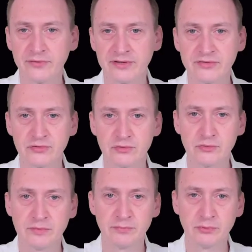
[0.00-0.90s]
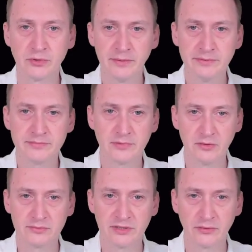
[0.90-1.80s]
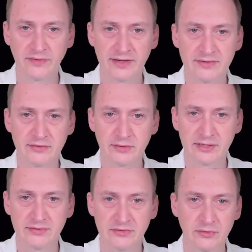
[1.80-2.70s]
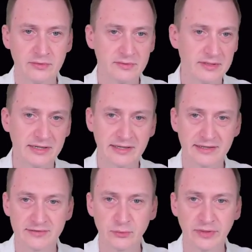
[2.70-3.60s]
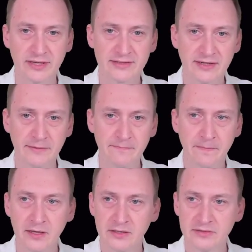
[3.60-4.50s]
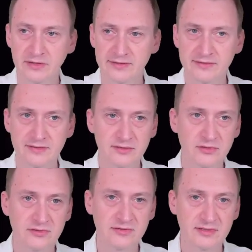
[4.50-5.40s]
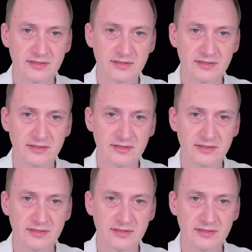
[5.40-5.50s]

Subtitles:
this to boot up, oh, that was fast. Okay, so I guess no waiting time. So let's just